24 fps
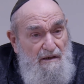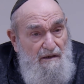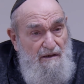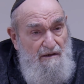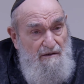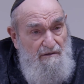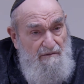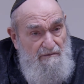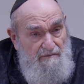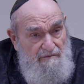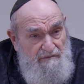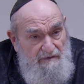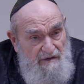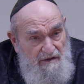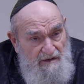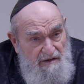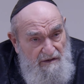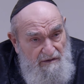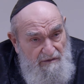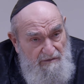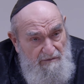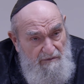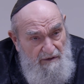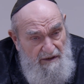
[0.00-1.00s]
of
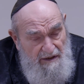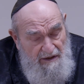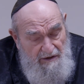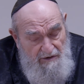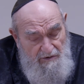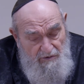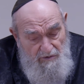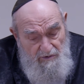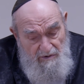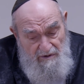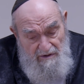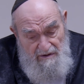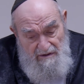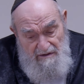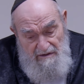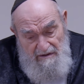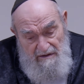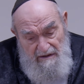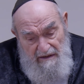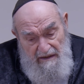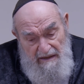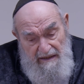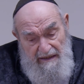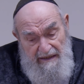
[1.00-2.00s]
uh, what he called,
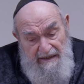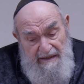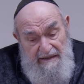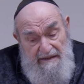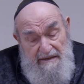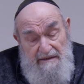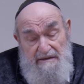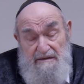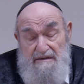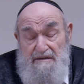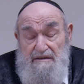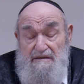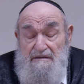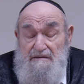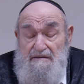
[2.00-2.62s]
and